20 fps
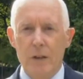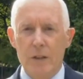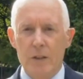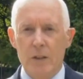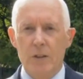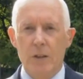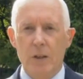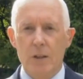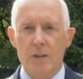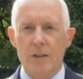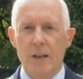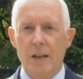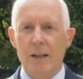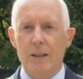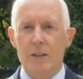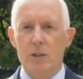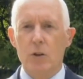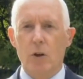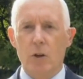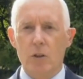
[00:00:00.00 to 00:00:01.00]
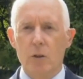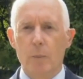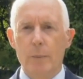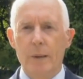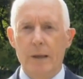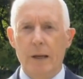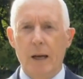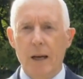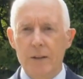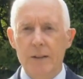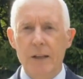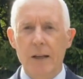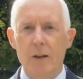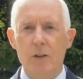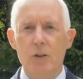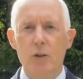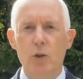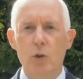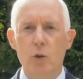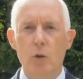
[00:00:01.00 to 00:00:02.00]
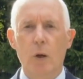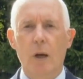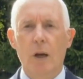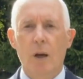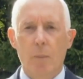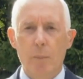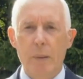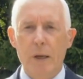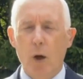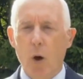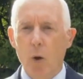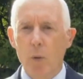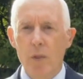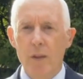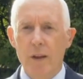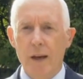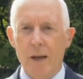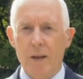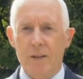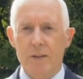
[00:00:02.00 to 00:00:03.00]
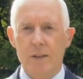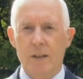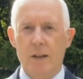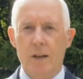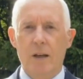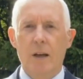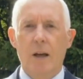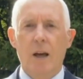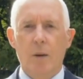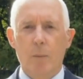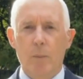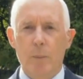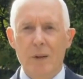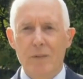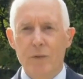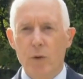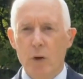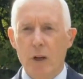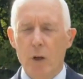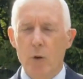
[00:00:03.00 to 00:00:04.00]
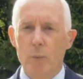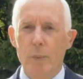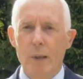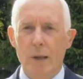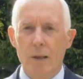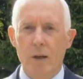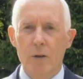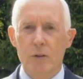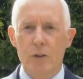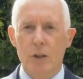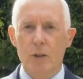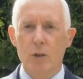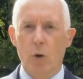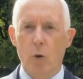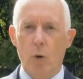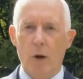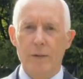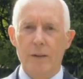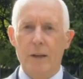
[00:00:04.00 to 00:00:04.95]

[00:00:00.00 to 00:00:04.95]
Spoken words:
visitors, then it's got to be a day or two beyond that before he would be allowed to go.